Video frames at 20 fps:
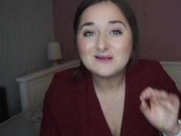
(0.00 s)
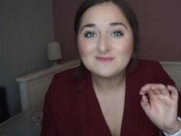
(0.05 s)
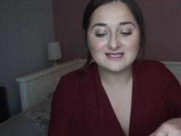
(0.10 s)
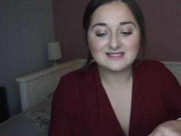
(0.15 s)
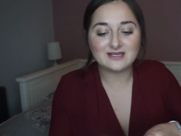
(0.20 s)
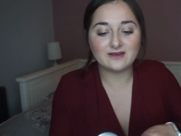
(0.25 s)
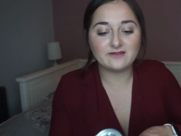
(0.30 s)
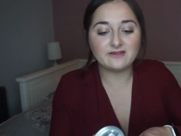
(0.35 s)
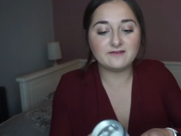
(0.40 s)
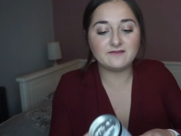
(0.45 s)

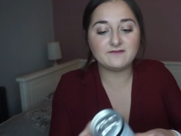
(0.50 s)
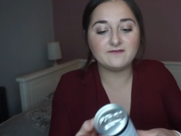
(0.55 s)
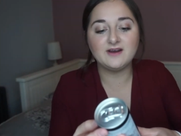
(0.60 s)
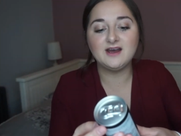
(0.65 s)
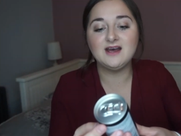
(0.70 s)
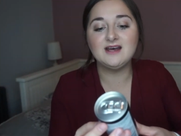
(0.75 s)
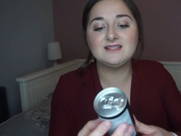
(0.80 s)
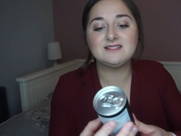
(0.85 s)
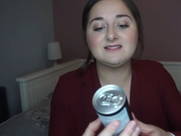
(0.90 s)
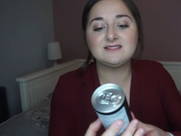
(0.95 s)
So the
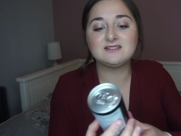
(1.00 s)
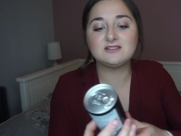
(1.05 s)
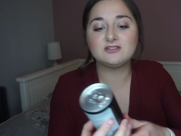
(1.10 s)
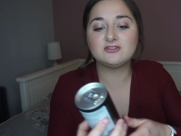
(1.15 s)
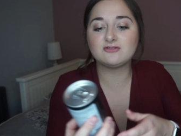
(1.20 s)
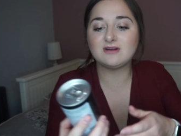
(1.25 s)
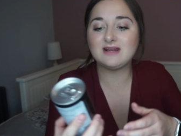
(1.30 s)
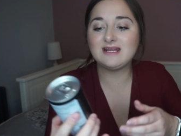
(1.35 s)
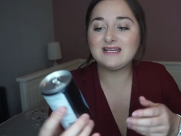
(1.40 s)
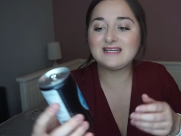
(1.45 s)
first
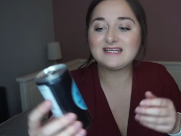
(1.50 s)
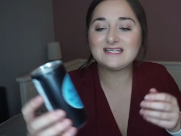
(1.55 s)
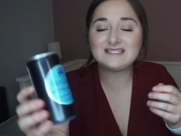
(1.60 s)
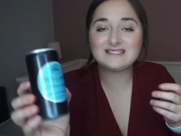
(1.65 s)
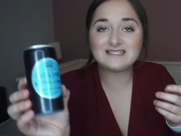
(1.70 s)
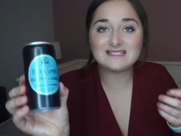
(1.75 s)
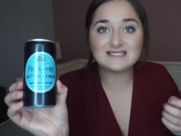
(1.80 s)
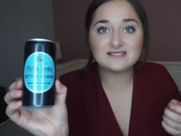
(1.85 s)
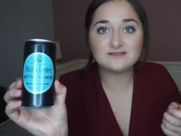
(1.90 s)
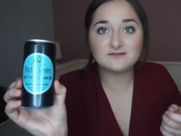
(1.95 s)
drink
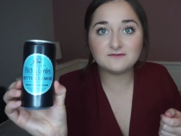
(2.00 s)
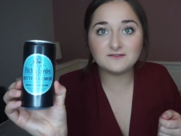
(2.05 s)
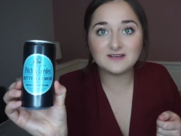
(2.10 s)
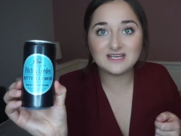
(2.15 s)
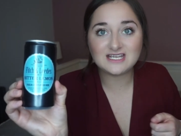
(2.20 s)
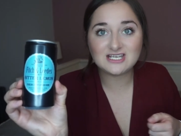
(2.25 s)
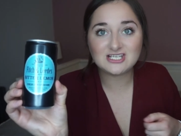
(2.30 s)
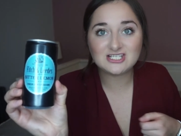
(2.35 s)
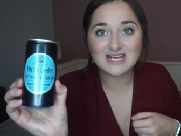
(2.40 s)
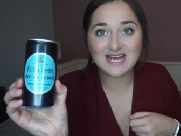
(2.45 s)
is this
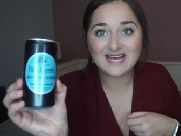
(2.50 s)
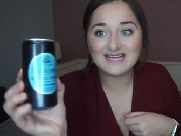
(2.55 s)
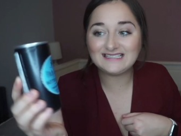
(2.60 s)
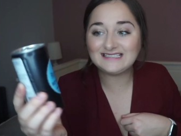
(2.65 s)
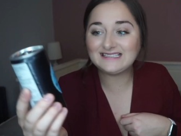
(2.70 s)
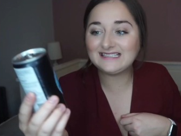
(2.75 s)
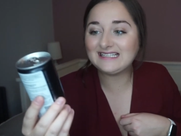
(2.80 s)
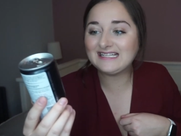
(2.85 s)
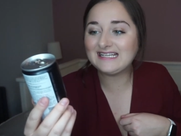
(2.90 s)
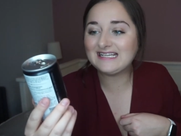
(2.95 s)
Fitch
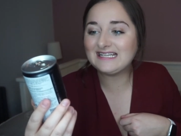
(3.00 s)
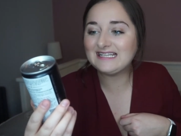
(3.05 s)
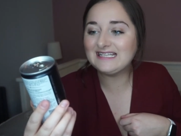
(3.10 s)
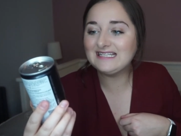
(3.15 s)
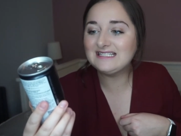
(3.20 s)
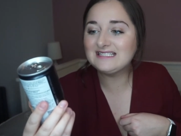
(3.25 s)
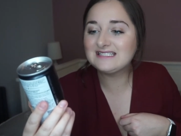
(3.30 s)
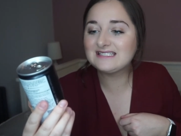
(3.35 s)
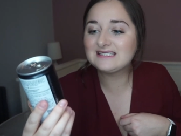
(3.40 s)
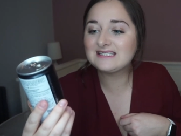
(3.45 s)
and
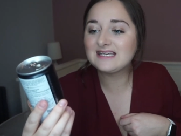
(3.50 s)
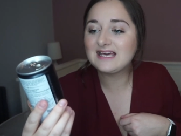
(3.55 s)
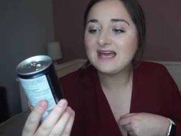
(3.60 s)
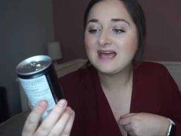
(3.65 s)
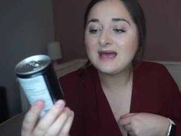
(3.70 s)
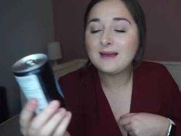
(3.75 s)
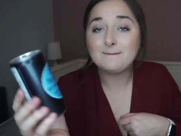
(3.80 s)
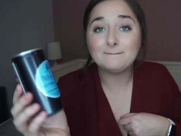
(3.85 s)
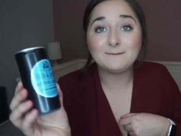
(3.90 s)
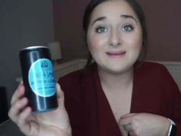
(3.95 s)
Leedes
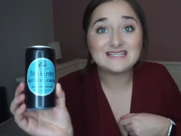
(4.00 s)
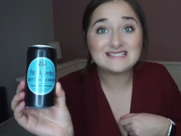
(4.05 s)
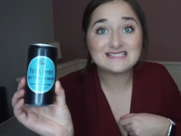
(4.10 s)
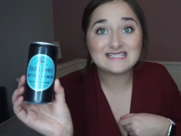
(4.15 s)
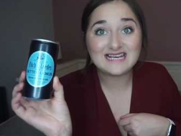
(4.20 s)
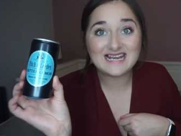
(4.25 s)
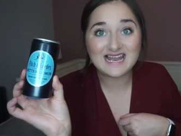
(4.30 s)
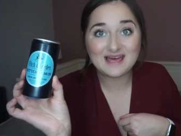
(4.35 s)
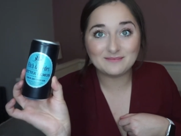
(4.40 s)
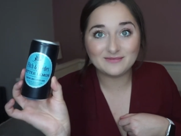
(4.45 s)
bitter
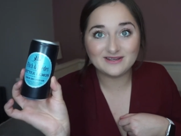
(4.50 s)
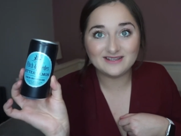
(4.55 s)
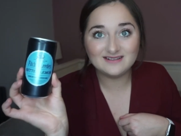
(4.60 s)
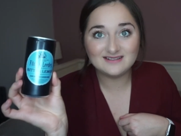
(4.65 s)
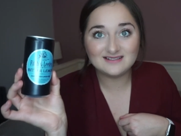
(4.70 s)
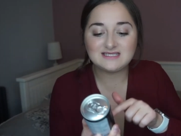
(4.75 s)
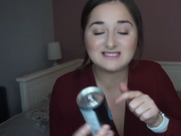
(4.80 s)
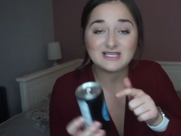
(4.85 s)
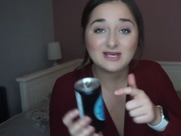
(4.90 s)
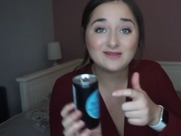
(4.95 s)
lemon.
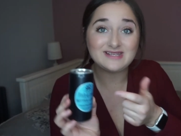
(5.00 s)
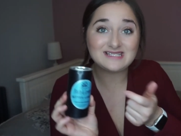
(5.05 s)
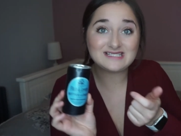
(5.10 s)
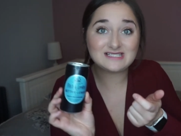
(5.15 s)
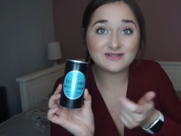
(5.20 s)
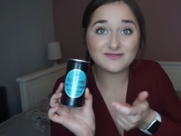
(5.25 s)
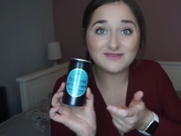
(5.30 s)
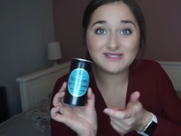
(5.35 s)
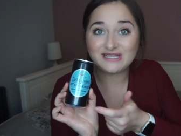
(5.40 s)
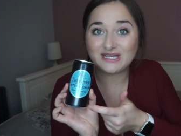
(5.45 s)
So this
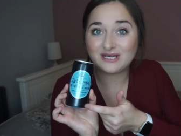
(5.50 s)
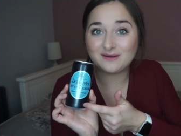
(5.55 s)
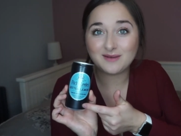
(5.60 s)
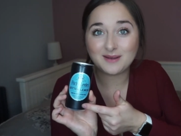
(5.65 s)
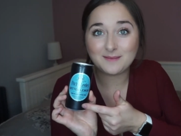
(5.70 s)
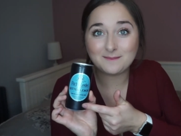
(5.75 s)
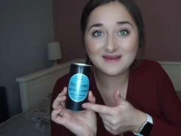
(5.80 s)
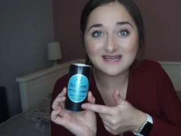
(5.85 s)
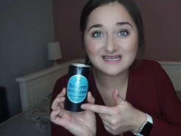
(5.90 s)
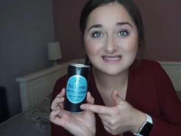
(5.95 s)
is obviously going to be
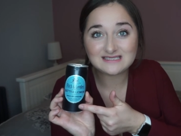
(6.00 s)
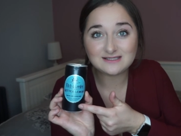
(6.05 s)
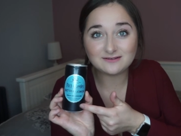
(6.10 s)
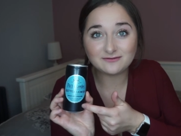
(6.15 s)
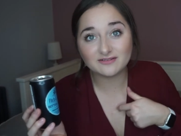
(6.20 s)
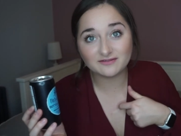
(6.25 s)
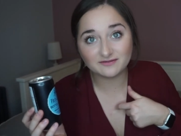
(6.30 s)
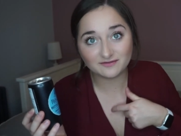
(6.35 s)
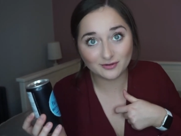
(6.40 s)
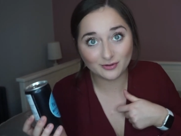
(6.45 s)
a mixer
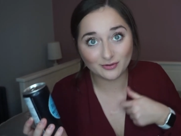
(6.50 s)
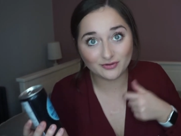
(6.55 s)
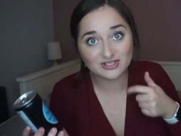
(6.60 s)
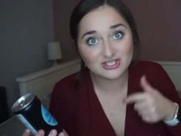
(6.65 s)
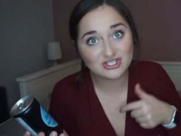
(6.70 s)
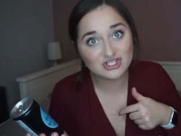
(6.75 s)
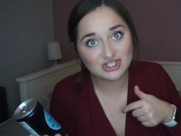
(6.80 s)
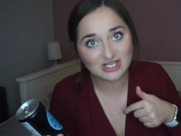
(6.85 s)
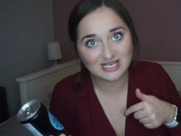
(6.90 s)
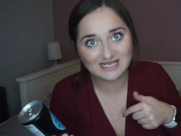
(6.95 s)
for the
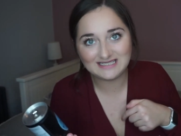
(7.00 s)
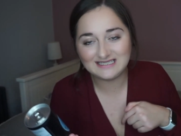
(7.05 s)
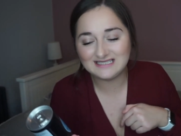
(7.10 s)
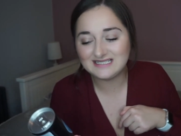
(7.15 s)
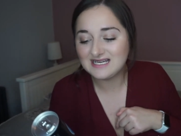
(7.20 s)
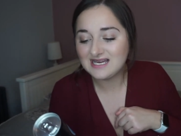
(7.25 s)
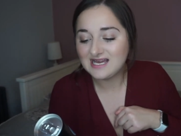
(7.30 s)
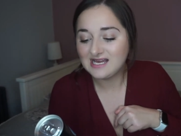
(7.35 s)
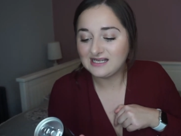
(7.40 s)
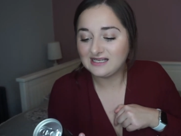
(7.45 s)
gin.
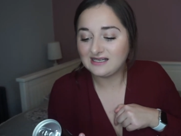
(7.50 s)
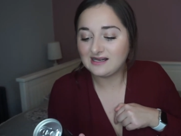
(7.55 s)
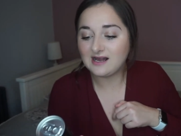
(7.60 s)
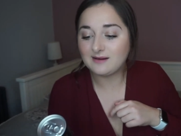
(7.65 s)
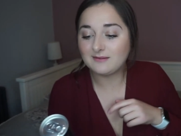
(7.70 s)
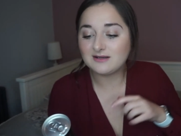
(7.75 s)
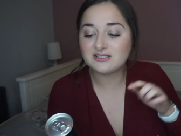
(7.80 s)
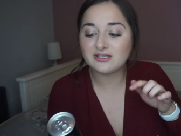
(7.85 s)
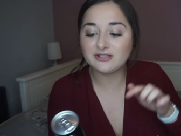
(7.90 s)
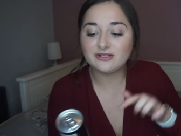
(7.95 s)

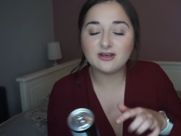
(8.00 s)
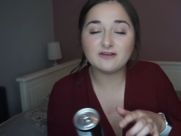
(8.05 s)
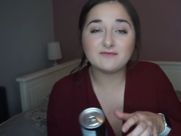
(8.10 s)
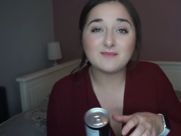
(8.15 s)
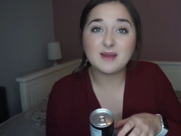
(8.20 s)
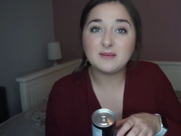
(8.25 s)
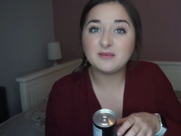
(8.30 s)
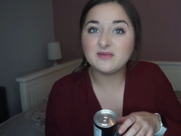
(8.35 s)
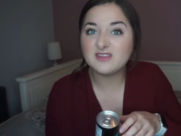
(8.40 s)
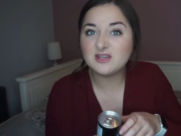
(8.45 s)
Um, I don't know if
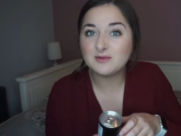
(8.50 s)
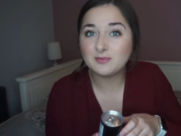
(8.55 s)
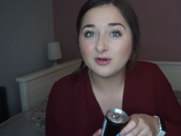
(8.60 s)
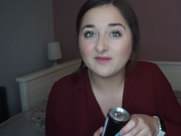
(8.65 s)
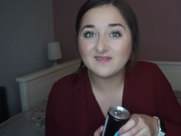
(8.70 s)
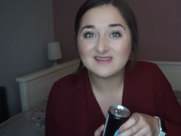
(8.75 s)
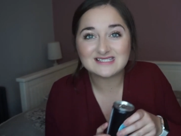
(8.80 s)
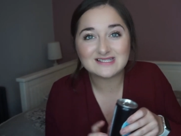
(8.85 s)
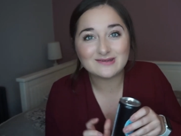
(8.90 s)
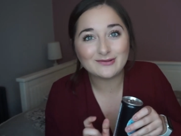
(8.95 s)
maybe you put
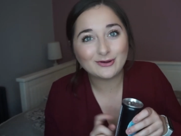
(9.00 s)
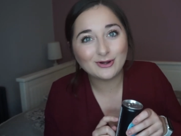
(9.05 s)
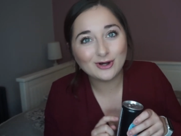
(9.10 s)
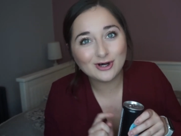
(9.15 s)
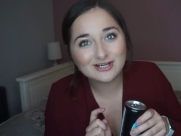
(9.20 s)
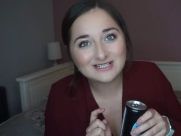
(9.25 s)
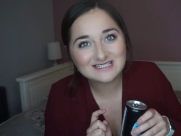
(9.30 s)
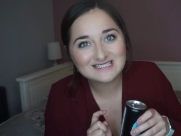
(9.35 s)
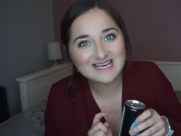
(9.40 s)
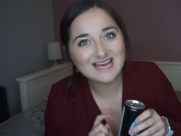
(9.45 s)
this in the
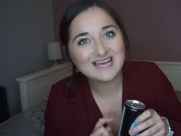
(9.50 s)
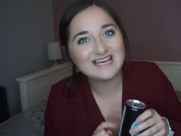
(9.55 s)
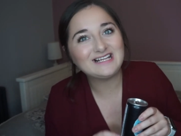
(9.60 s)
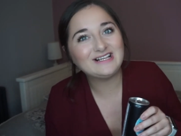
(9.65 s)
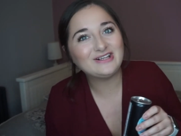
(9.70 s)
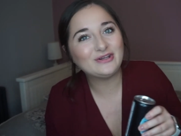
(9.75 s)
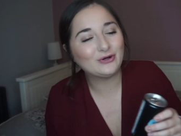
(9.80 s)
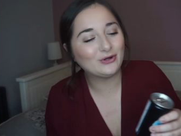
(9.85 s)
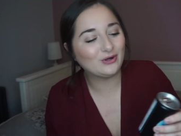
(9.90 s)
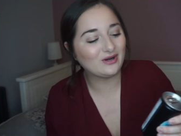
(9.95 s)

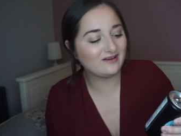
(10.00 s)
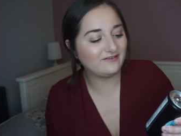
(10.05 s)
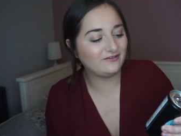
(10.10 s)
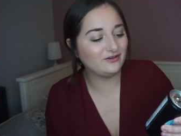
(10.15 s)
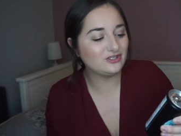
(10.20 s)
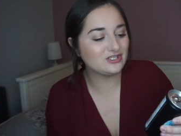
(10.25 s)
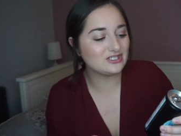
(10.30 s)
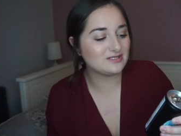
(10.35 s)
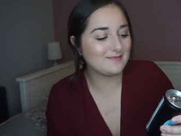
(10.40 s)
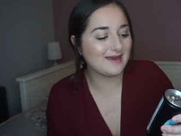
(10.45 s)
cocktail or if
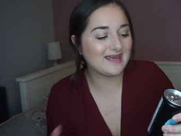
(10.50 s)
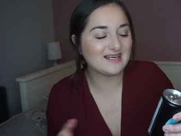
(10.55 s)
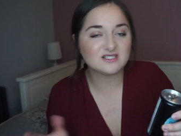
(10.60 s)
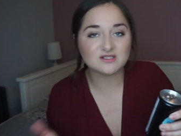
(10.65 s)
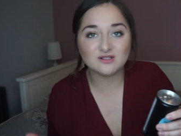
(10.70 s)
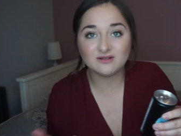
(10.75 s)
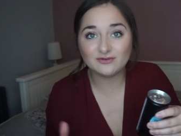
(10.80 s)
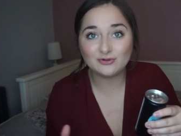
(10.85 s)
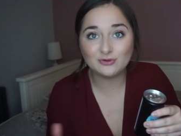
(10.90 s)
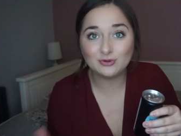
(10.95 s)
you just make
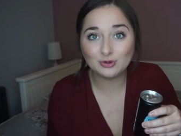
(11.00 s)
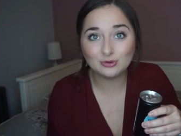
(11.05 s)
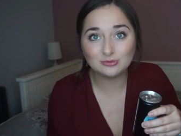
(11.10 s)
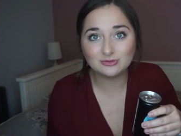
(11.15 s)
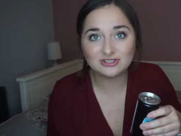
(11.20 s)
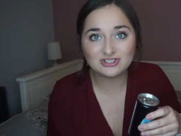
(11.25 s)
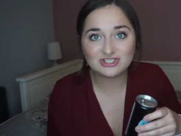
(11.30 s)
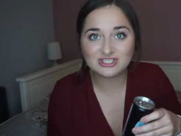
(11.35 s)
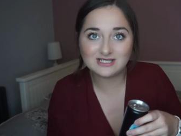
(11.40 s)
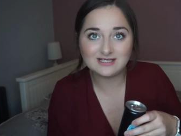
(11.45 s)
sort of a
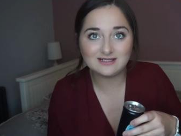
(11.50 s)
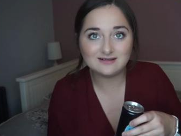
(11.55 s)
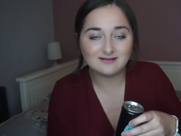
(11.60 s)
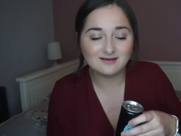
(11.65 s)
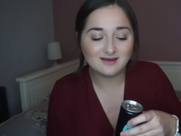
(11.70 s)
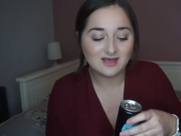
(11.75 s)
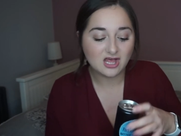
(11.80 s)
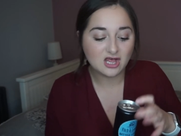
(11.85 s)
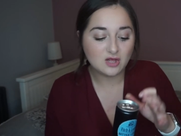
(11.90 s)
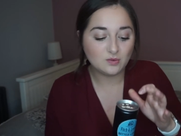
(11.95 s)
normal
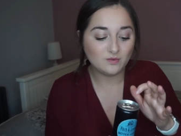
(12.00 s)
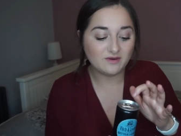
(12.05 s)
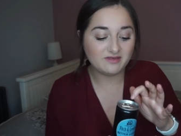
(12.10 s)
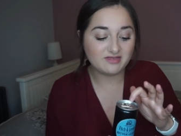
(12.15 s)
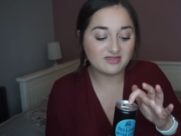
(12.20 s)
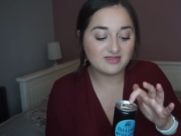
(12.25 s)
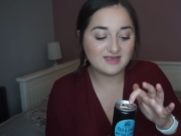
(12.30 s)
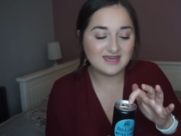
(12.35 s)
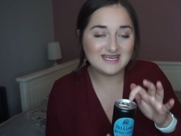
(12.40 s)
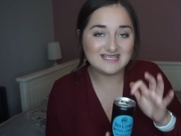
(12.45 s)
gin
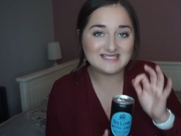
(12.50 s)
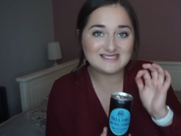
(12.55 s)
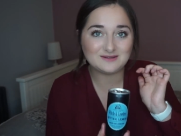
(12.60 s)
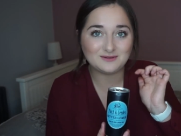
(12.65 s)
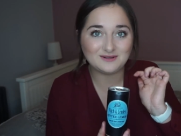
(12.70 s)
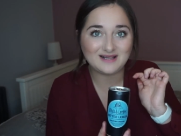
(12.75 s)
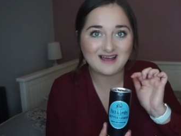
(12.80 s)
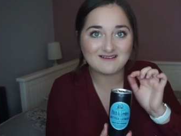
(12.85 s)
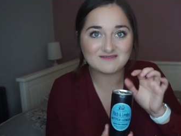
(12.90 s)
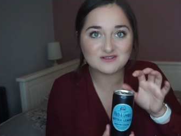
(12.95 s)
with this. So
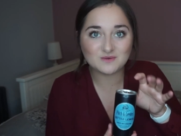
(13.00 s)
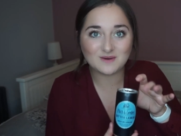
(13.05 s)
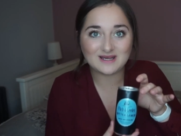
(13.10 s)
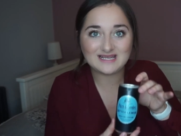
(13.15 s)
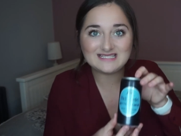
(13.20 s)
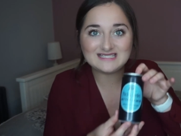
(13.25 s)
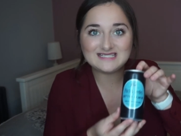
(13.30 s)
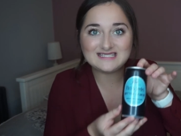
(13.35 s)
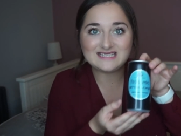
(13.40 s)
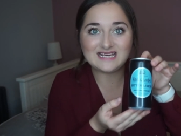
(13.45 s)
we'll have to
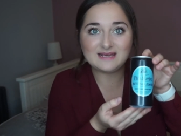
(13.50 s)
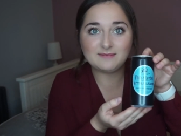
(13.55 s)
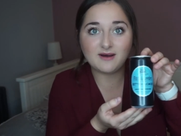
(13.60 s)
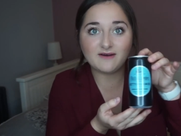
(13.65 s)
wait and see.